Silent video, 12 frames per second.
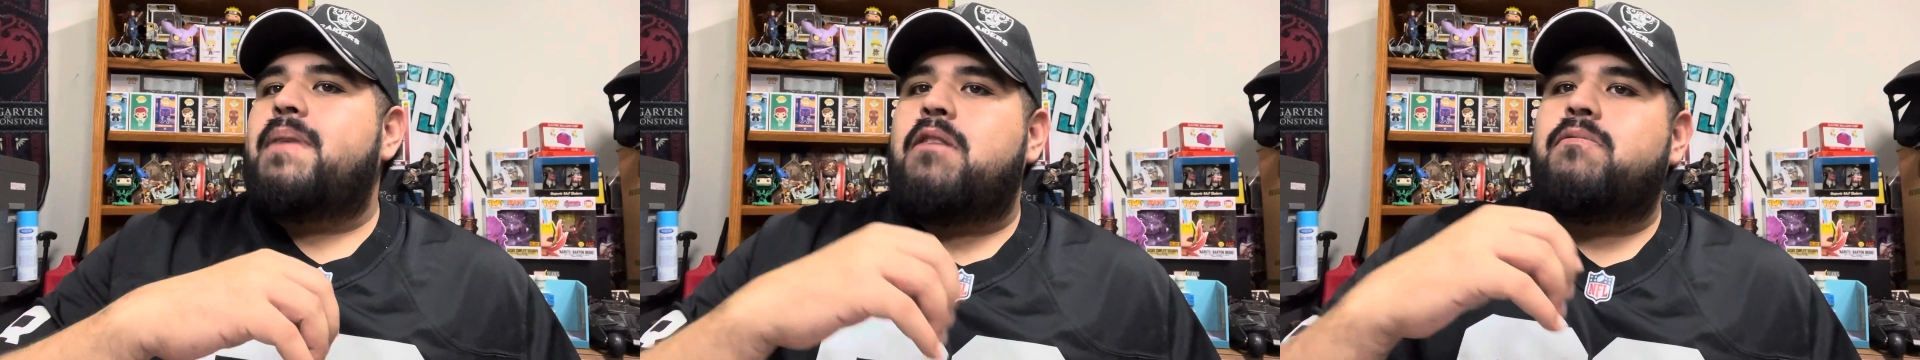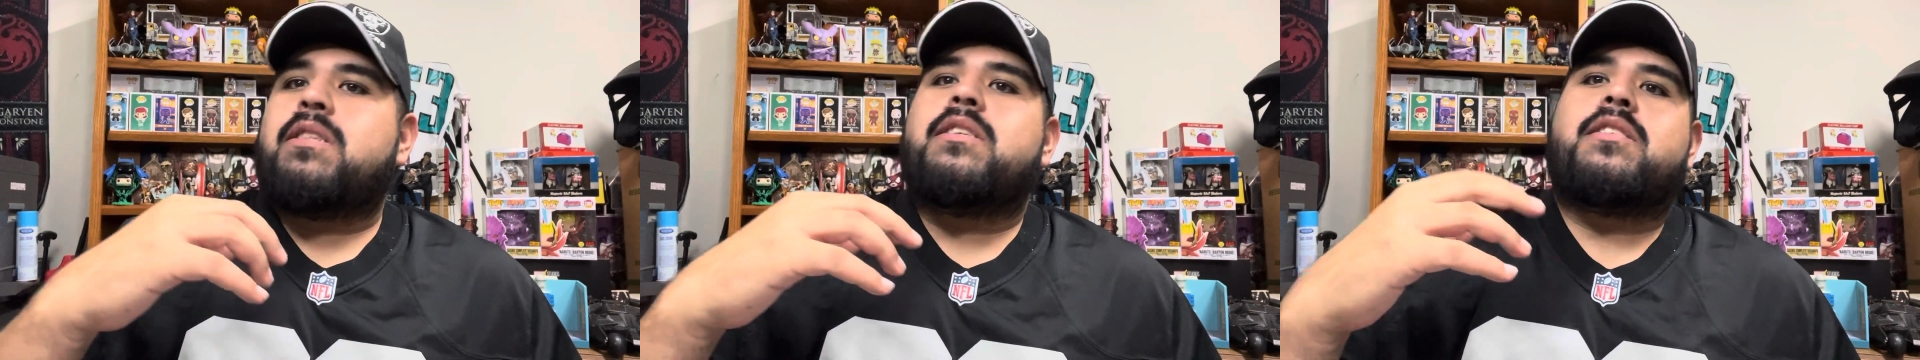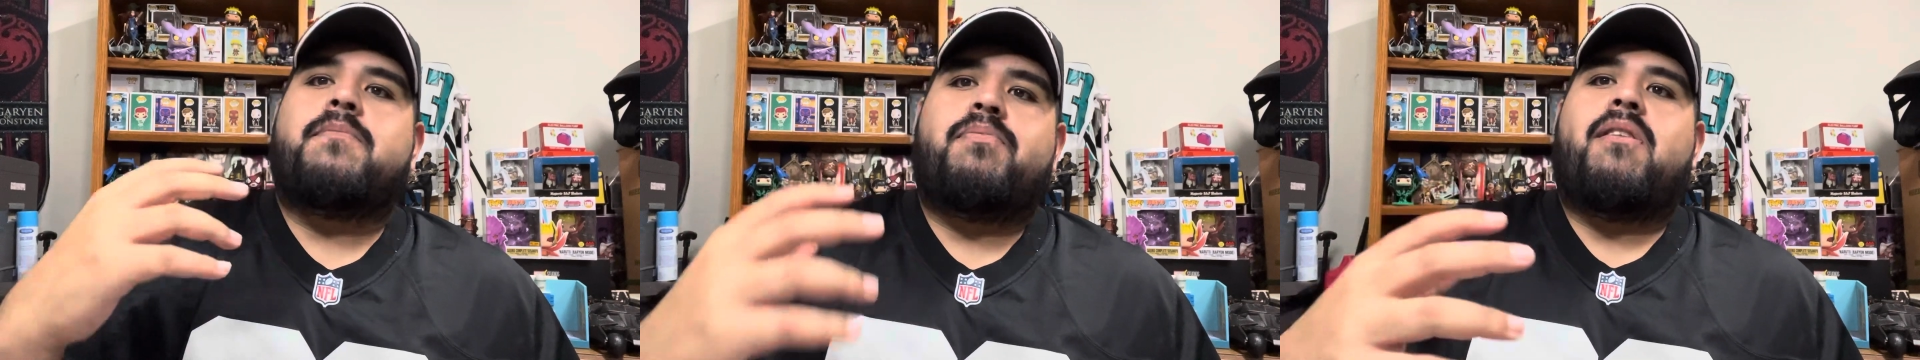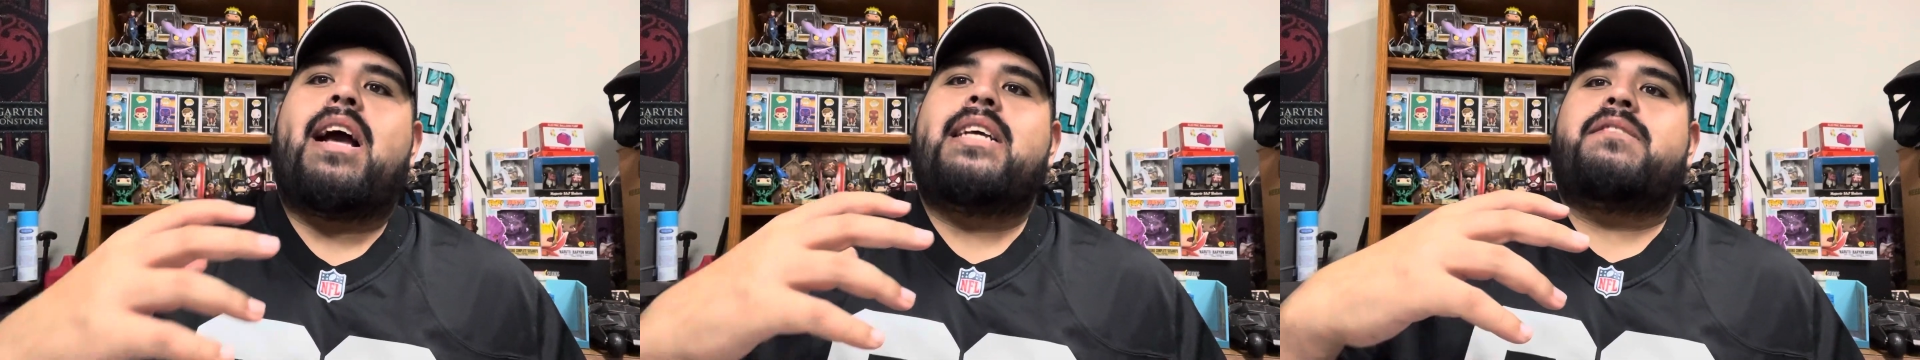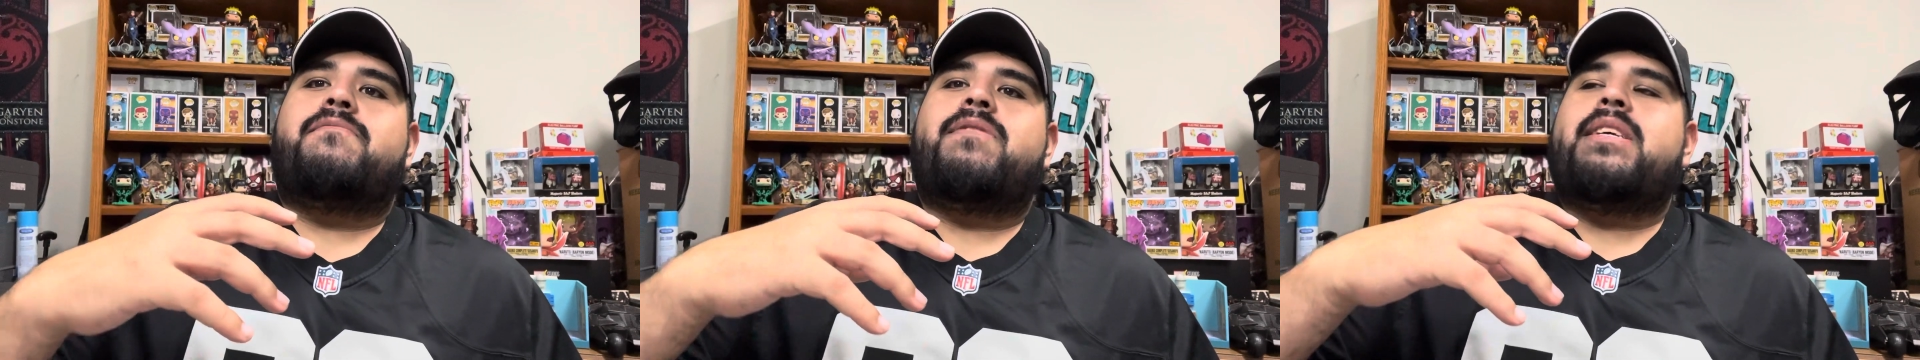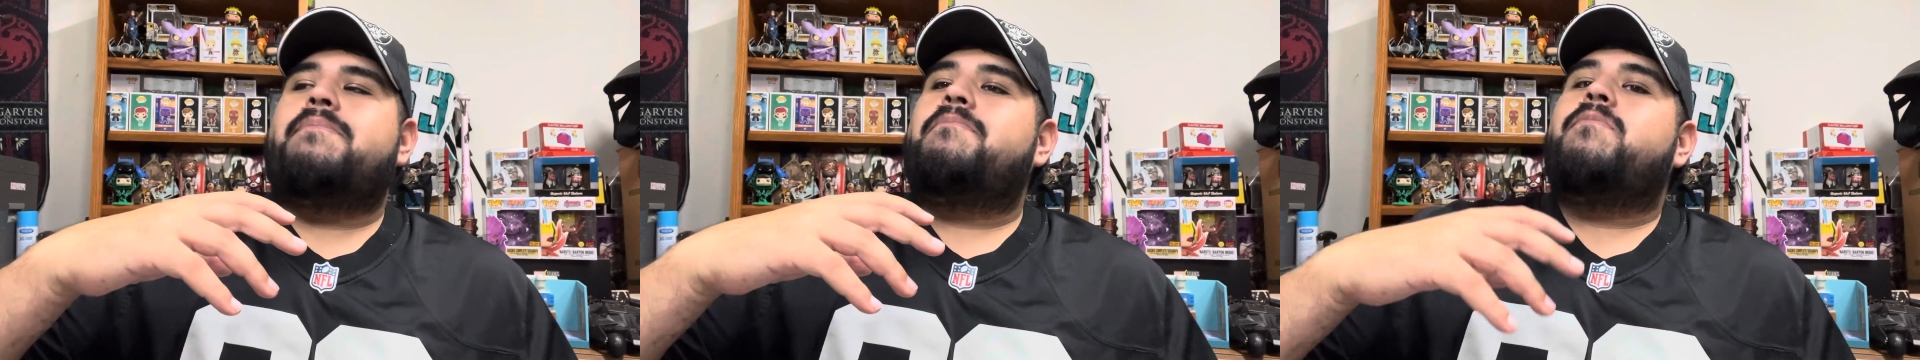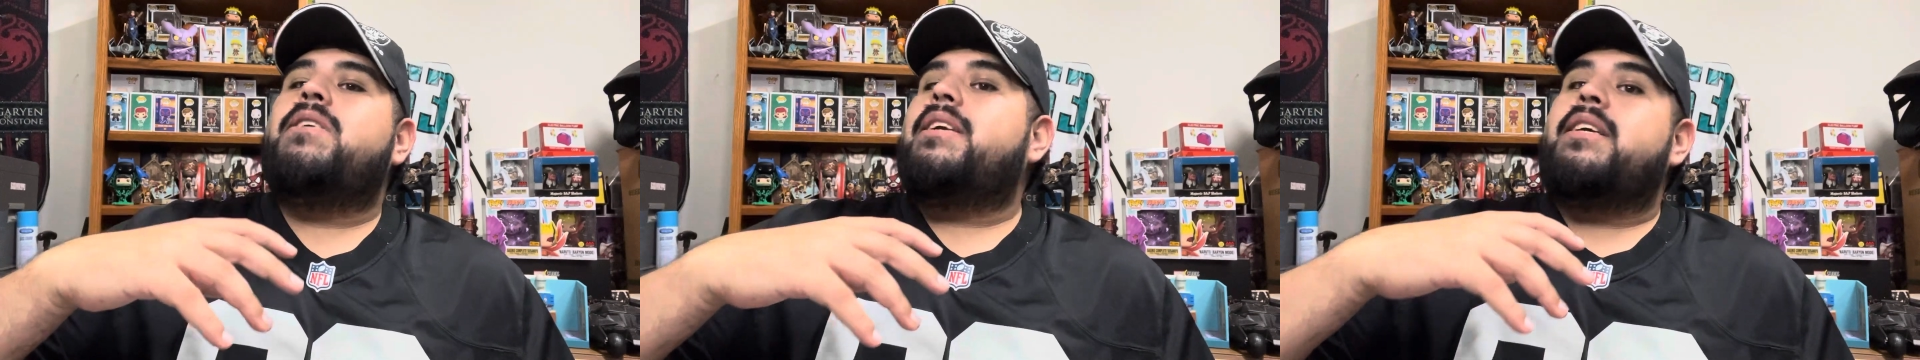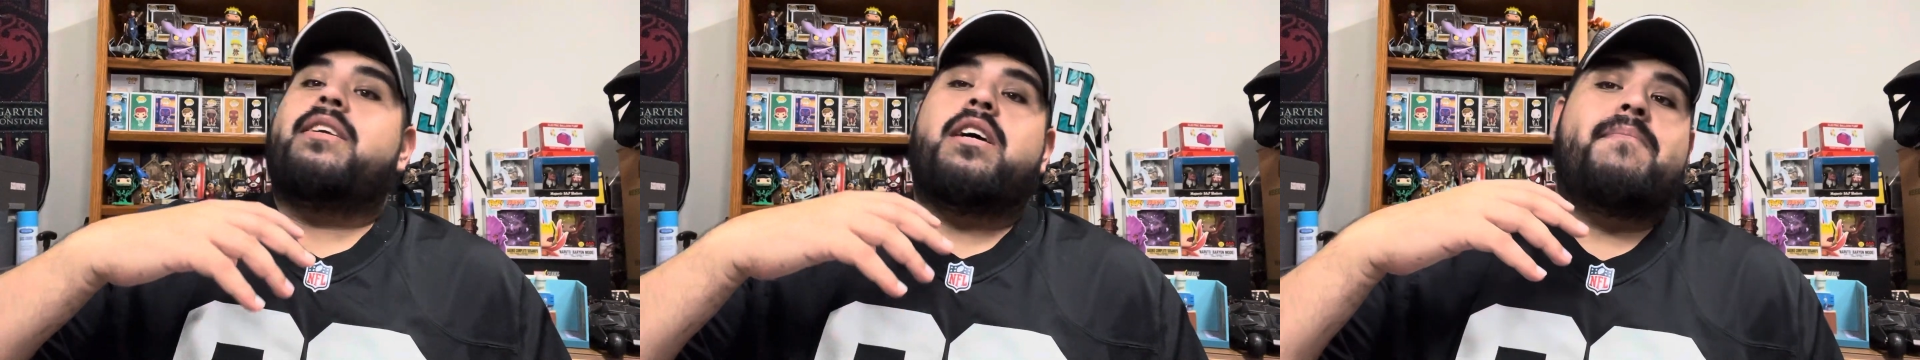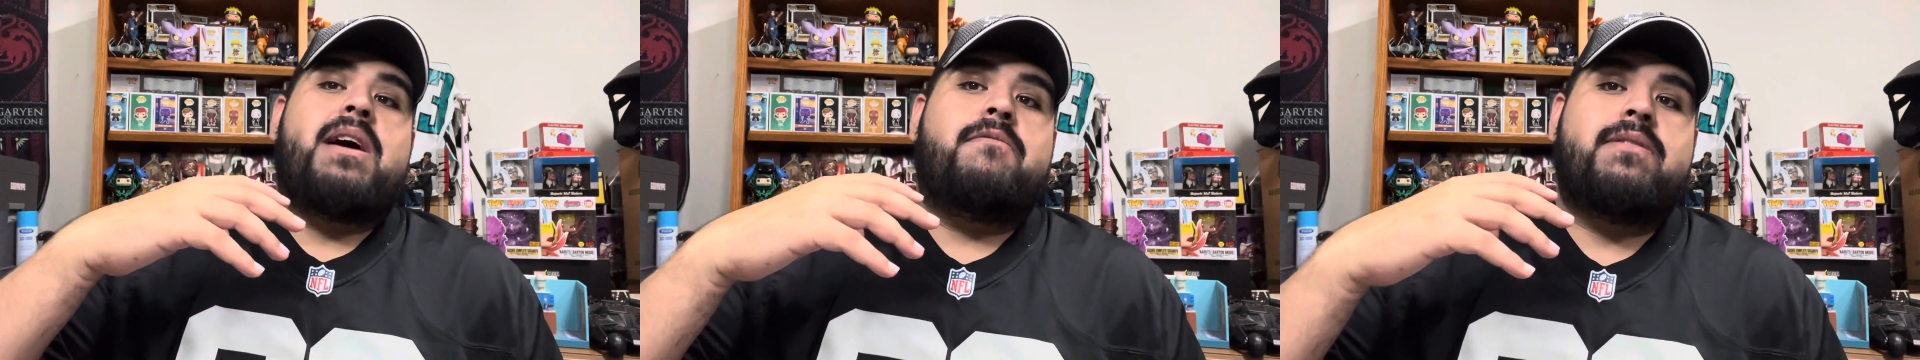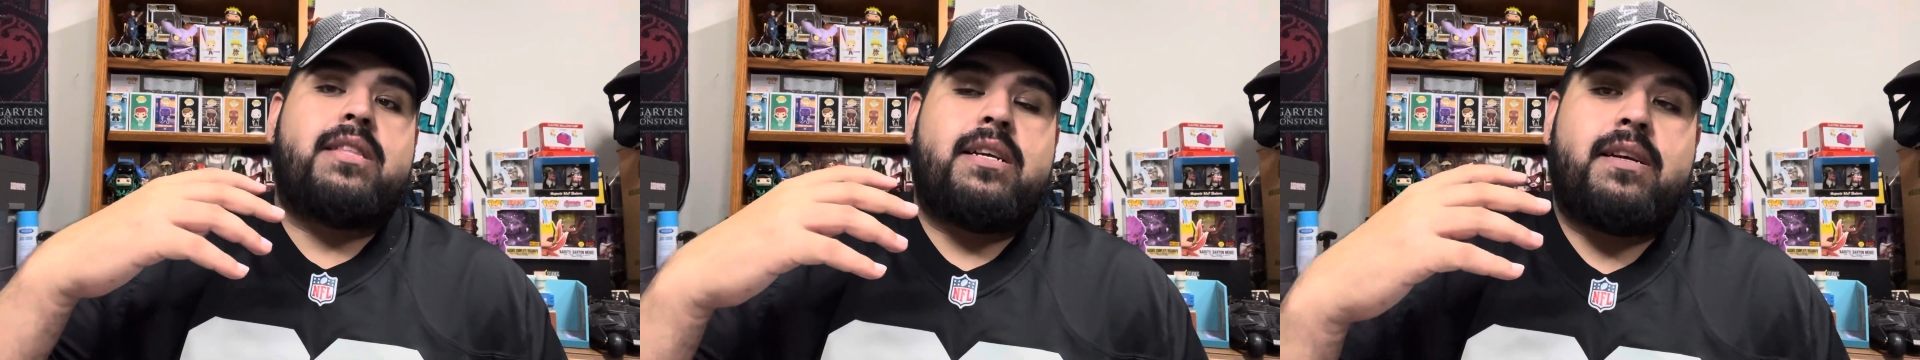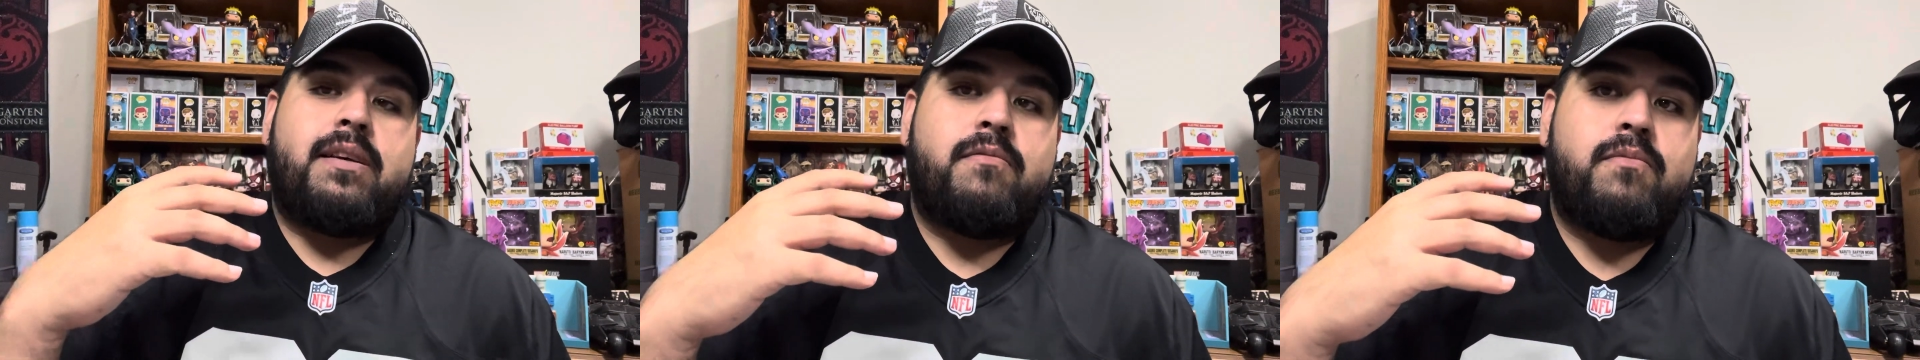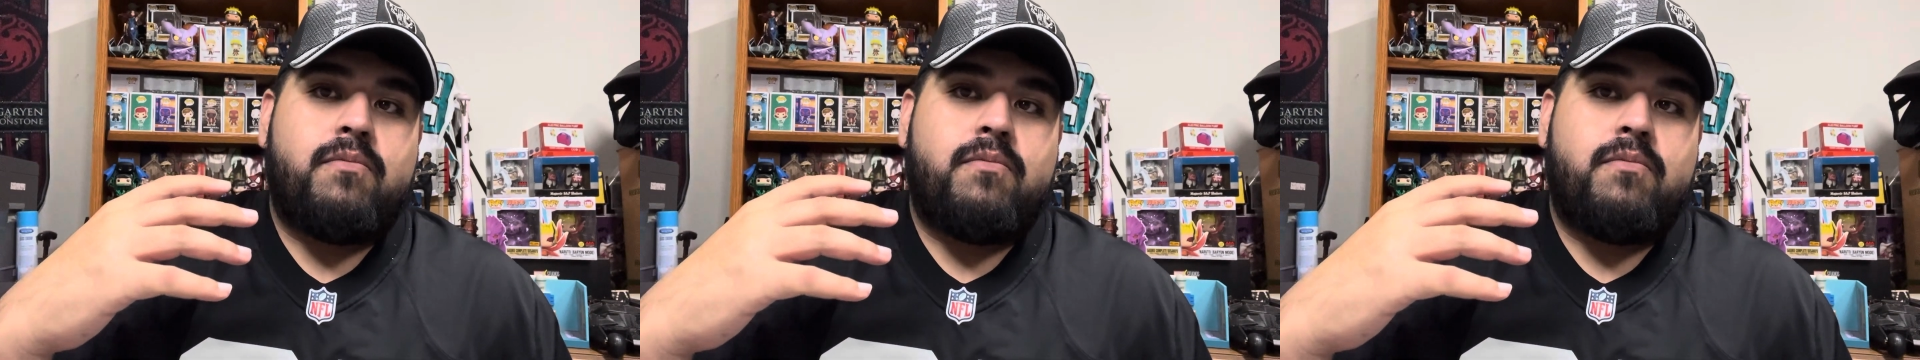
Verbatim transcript: out with a surprise and we we could come out with a